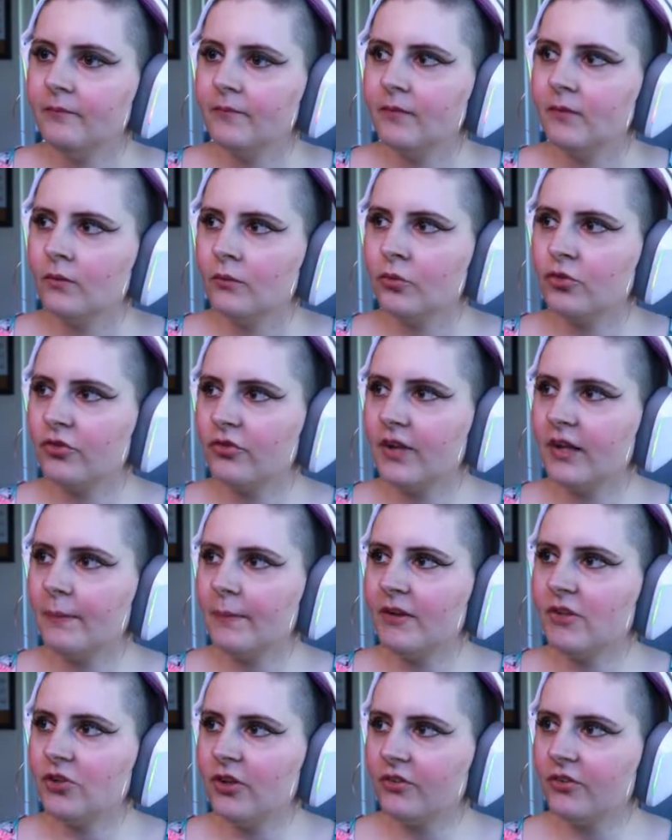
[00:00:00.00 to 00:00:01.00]
Which is going to
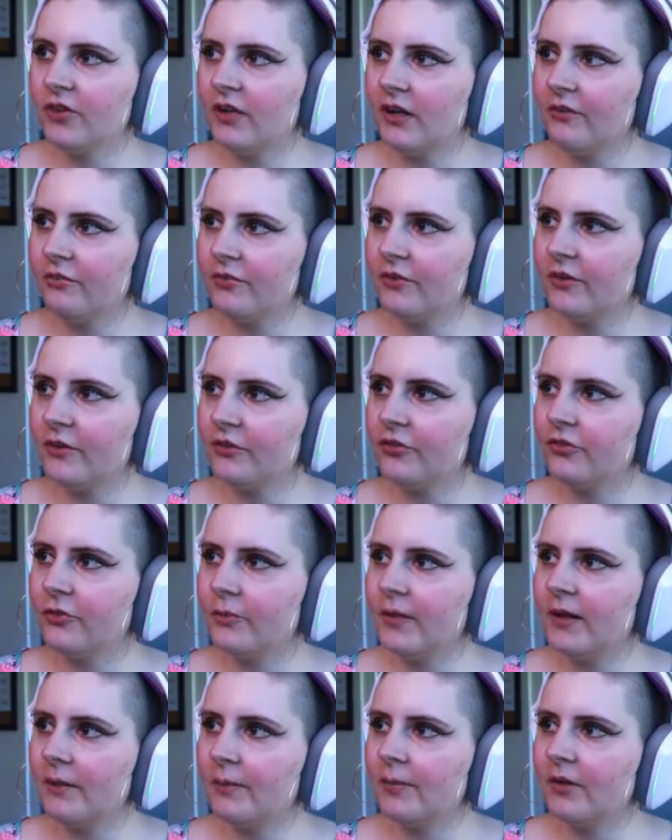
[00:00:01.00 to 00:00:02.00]
be just enough for us to
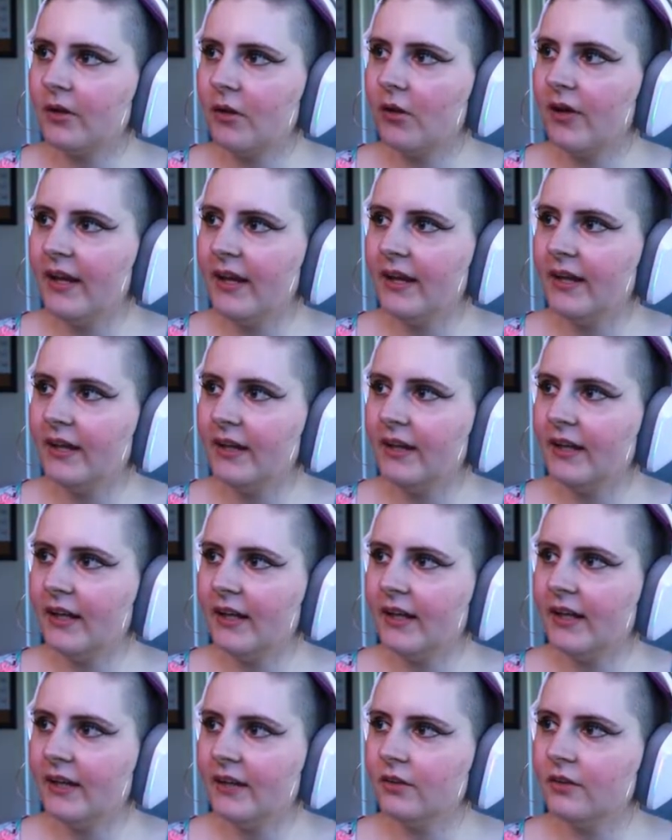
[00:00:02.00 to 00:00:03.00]
be able to go ahead
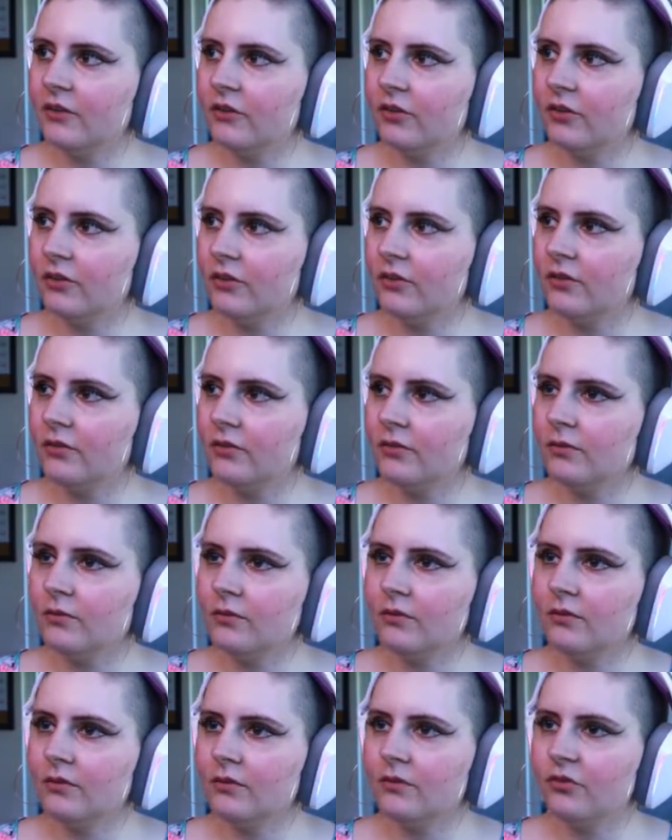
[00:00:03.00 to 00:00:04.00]
and
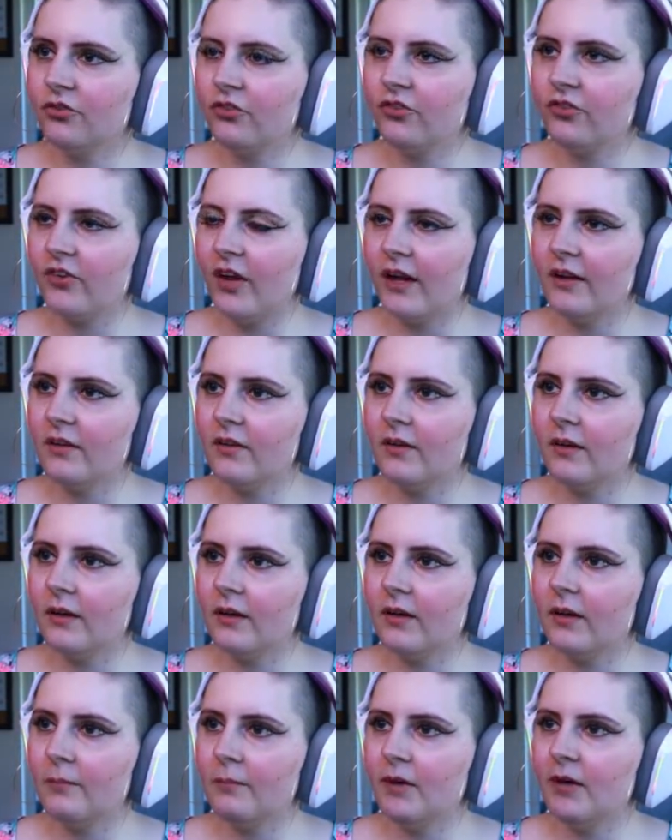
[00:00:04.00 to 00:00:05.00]
stun
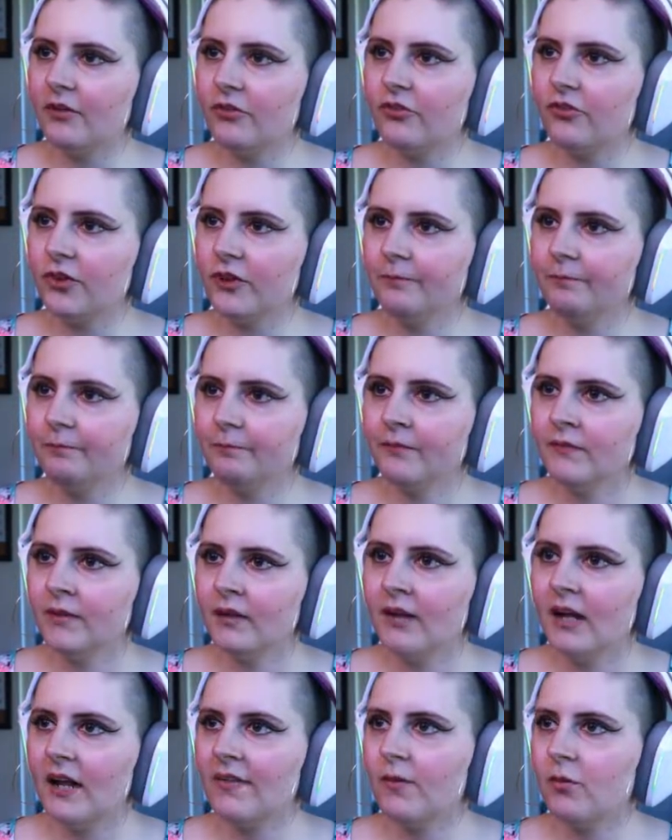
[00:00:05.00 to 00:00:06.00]
the monster.
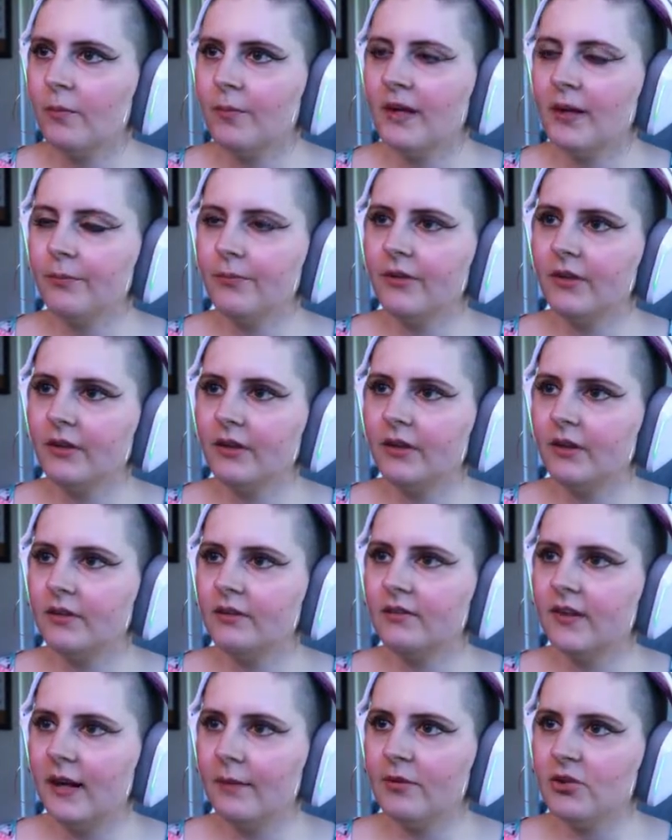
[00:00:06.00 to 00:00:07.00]
And then we'll be able to
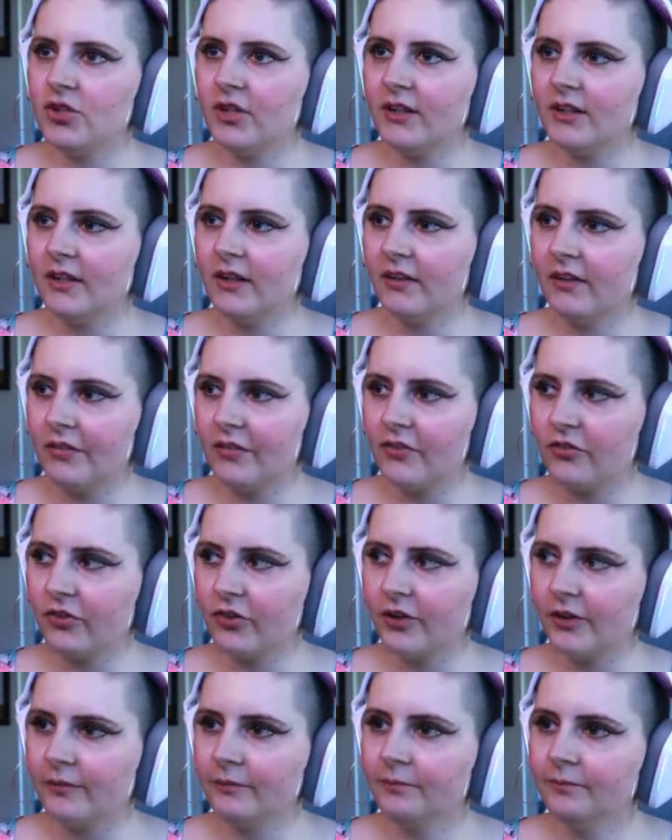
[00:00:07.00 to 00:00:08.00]
damage it and kill it this turn.